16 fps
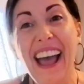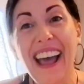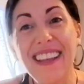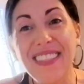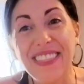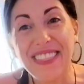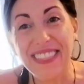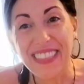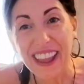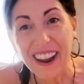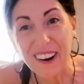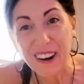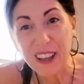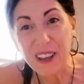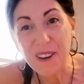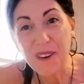And
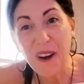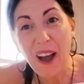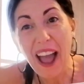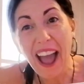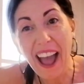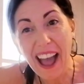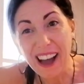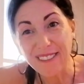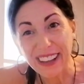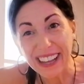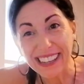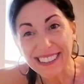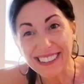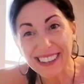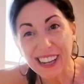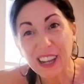there you have
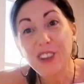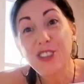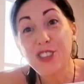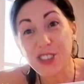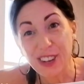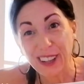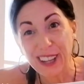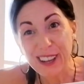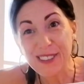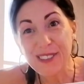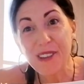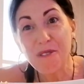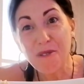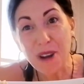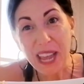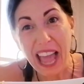it, Chiles
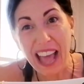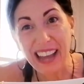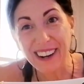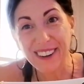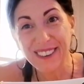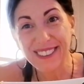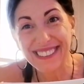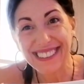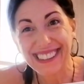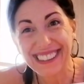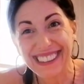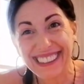Rellenos.